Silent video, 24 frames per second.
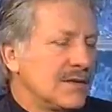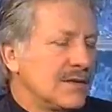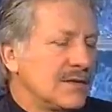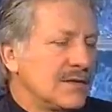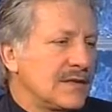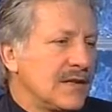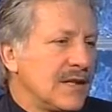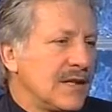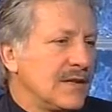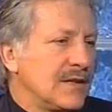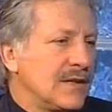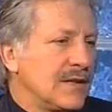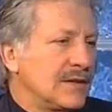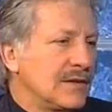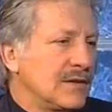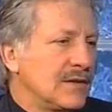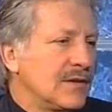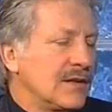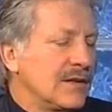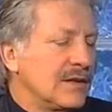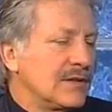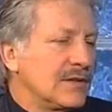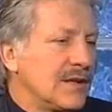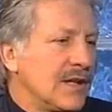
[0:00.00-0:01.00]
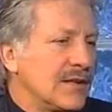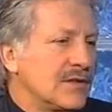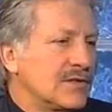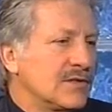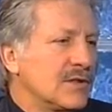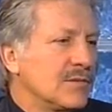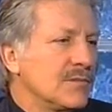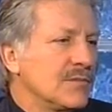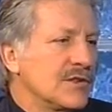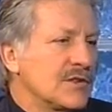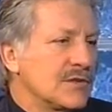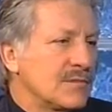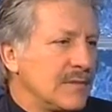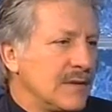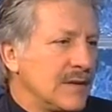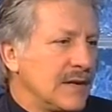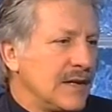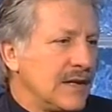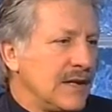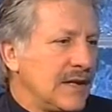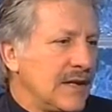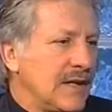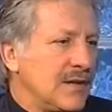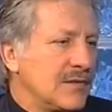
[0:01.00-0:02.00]
to say that they're going to take so much
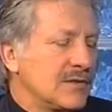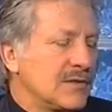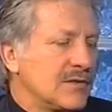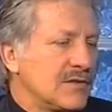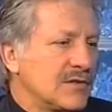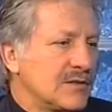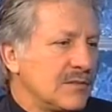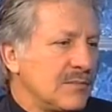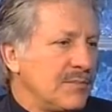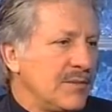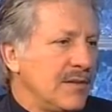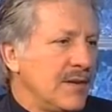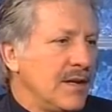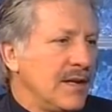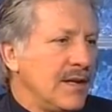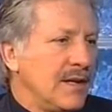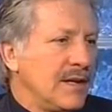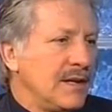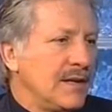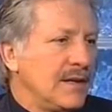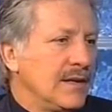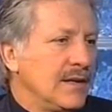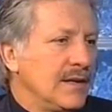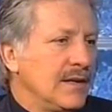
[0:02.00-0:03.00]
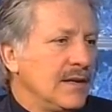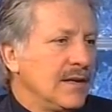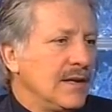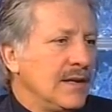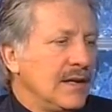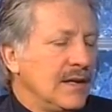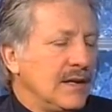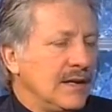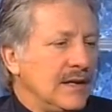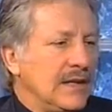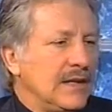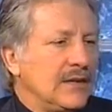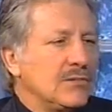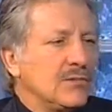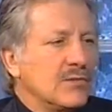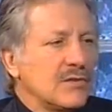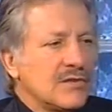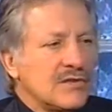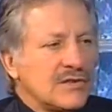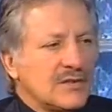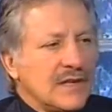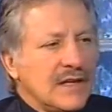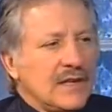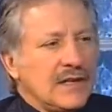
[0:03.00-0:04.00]
money out to supply an equal
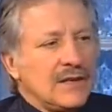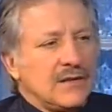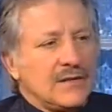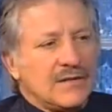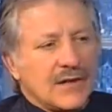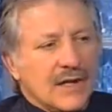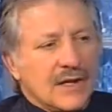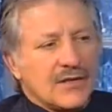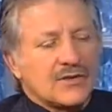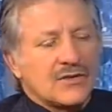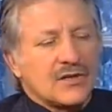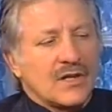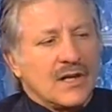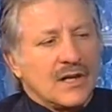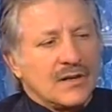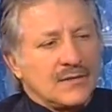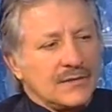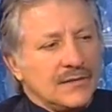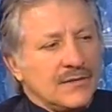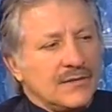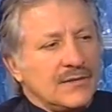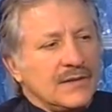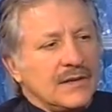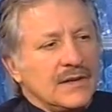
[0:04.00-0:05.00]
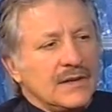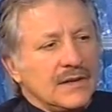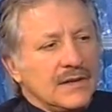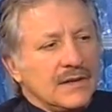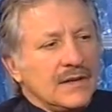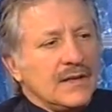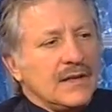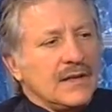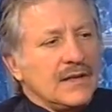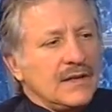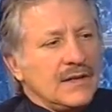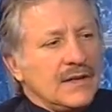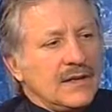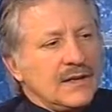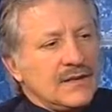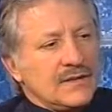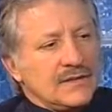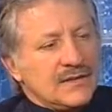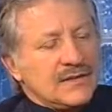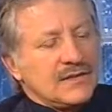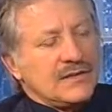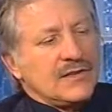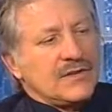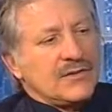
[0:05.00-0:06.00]
state of that child living in, in an
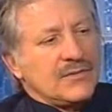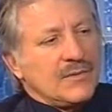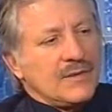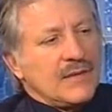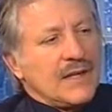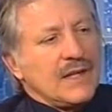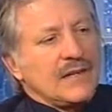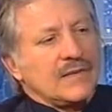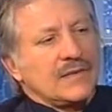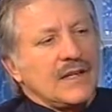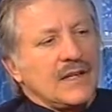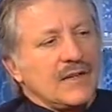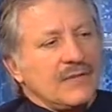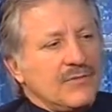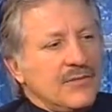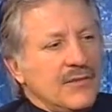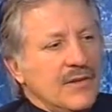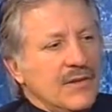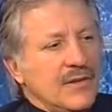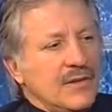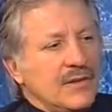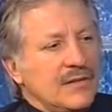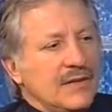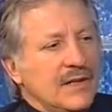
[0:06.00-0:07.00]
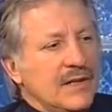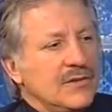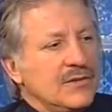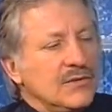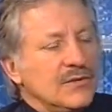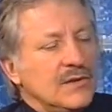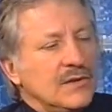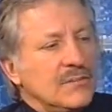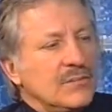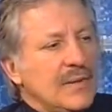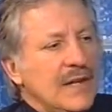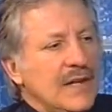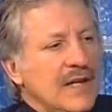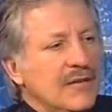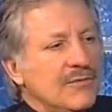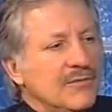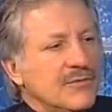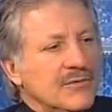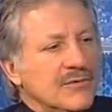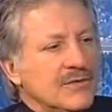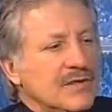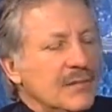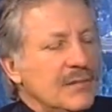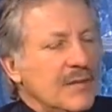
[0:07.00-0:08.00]
existence without that father that you could pay
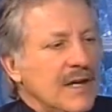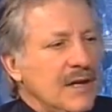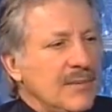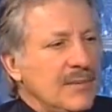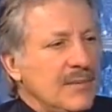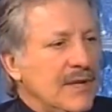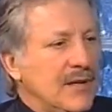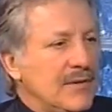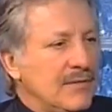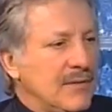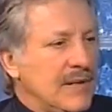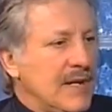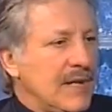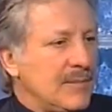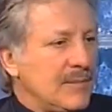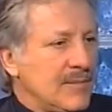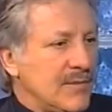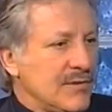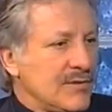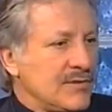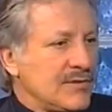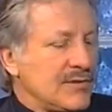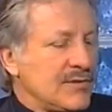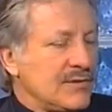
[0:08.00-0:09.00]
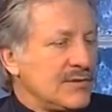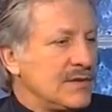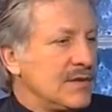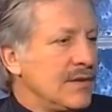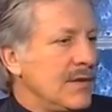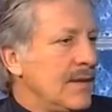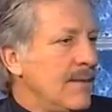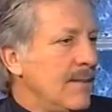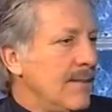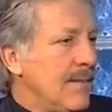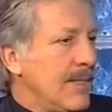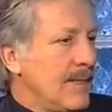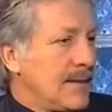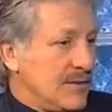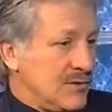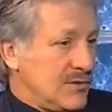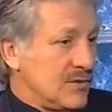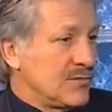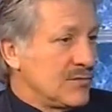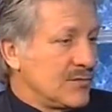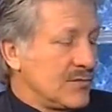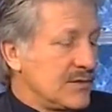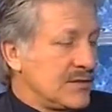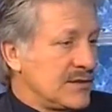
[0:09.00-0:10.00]
for somehow pay for that person's the
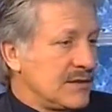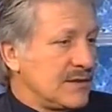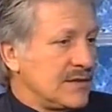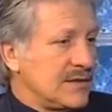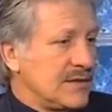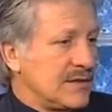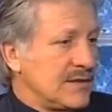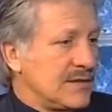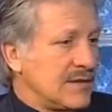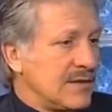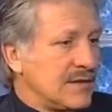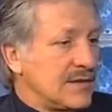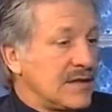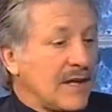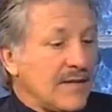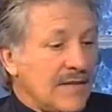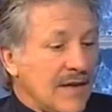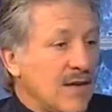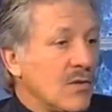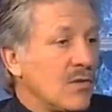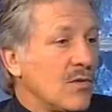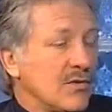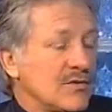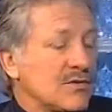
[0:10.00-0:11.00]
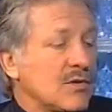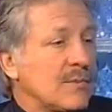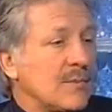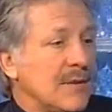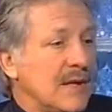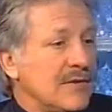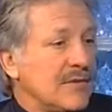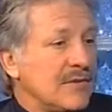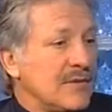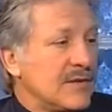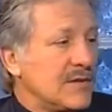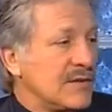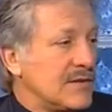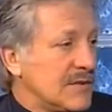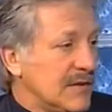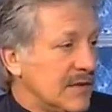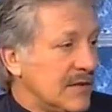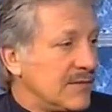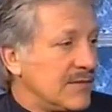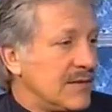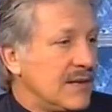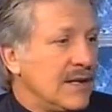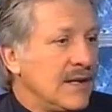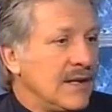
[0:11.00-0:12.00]
children's existence, and then also pay for
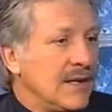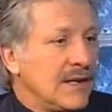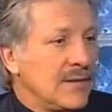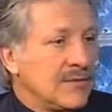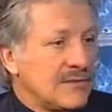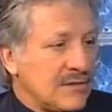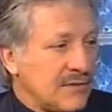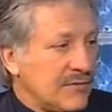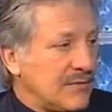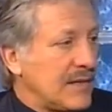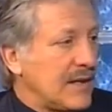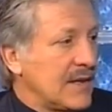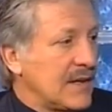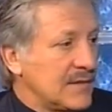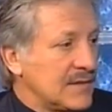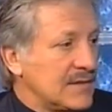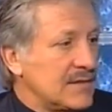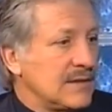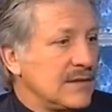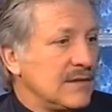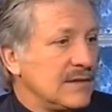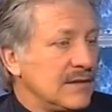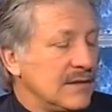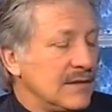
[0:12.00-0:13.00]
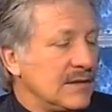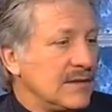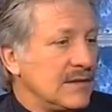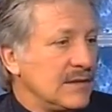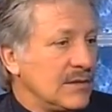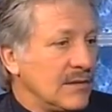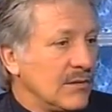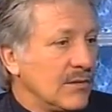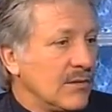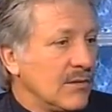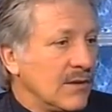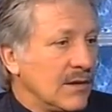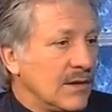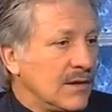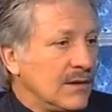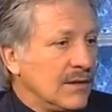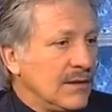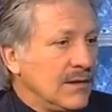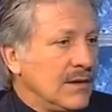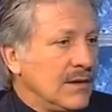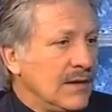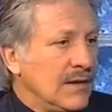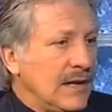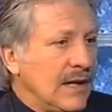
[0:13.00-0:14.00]
yourself. That was a fallacy in the law.
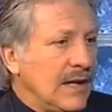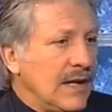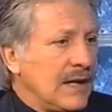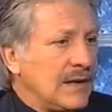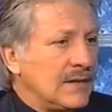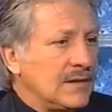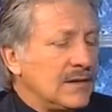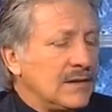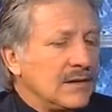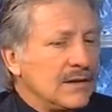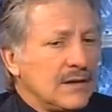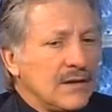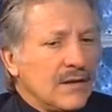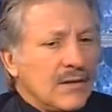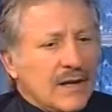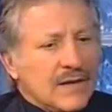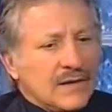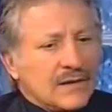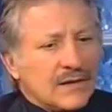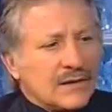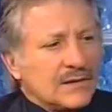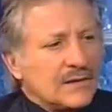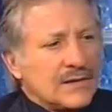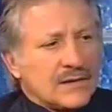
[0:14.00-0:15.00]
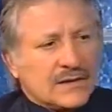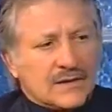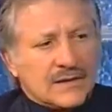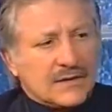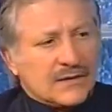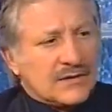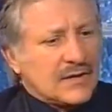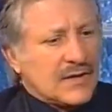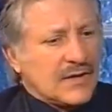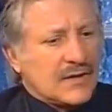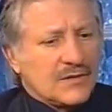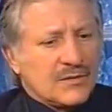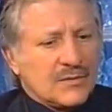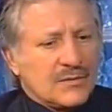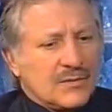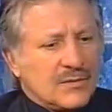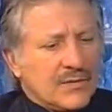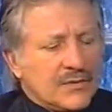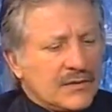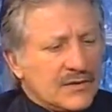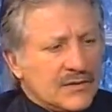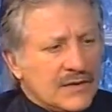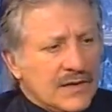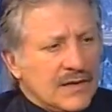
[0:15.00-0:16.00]
And you know, I looked at the Child
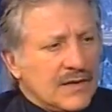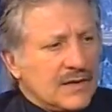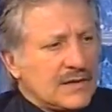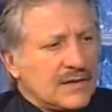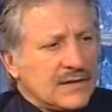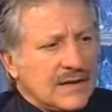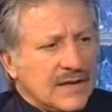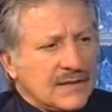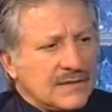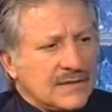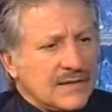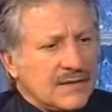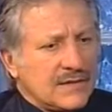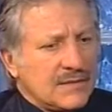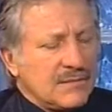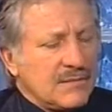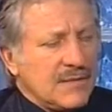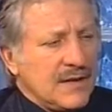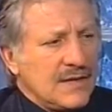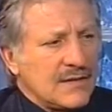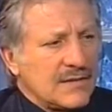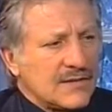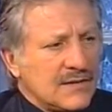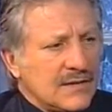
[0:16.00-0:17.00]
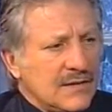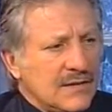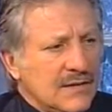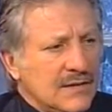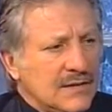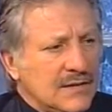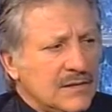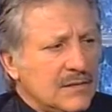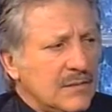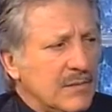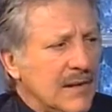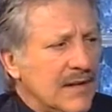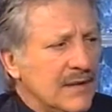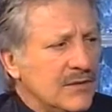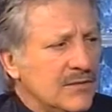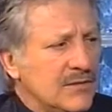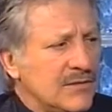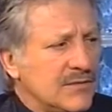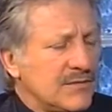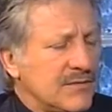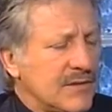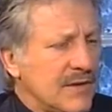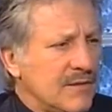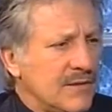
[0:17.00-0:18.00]
Support Standards Act. It's a mess, and the debate
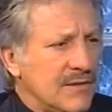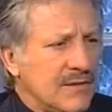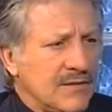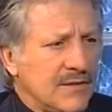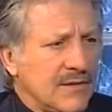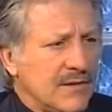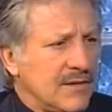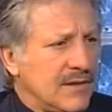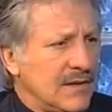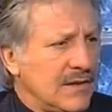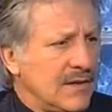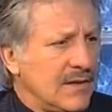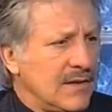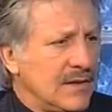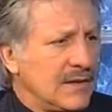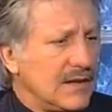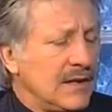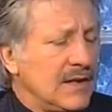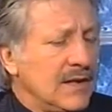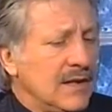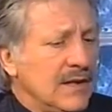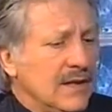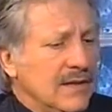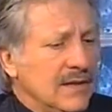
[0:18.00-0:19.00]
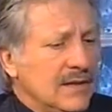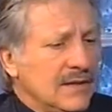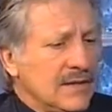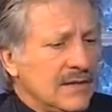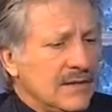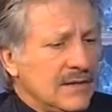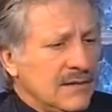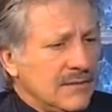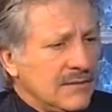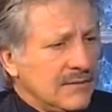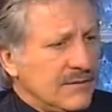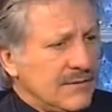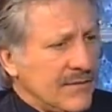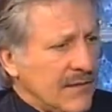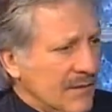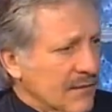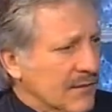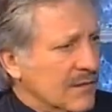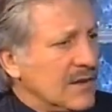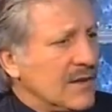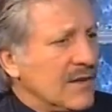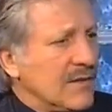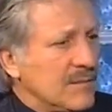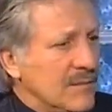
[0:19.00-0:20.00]
was very, very odd. The
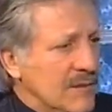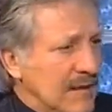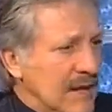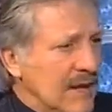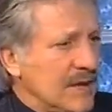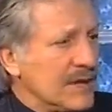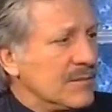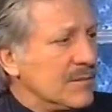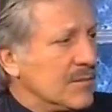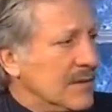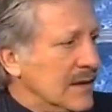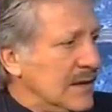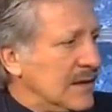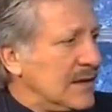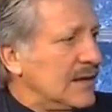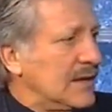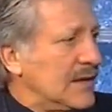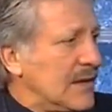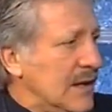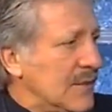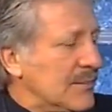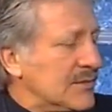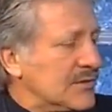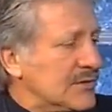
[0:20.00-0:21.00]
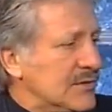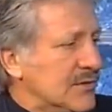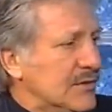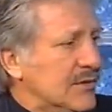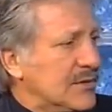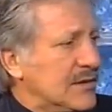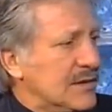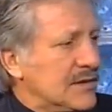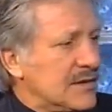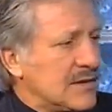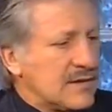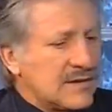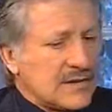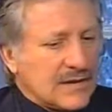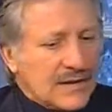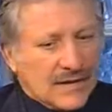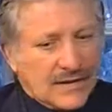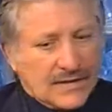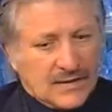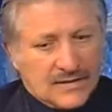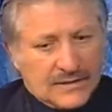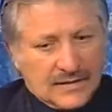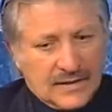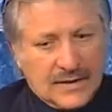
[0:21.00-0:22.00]
federal government had the money and opportunity to say
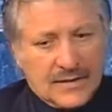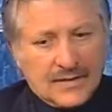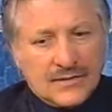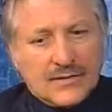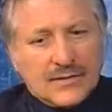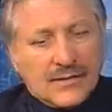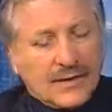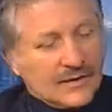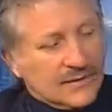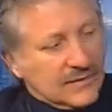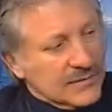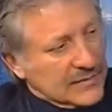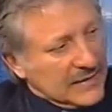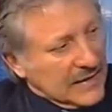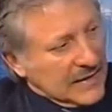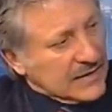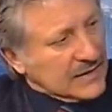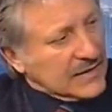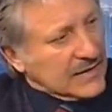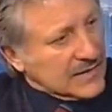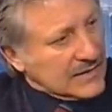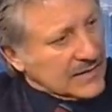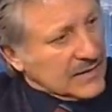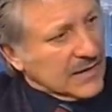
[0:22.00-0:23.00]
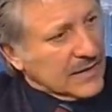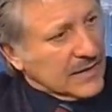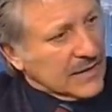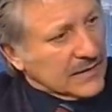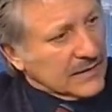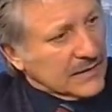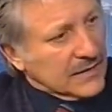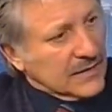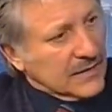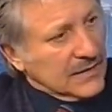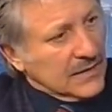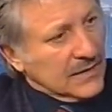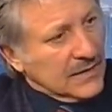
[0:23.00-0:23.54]
to the state, "All right, you take this on."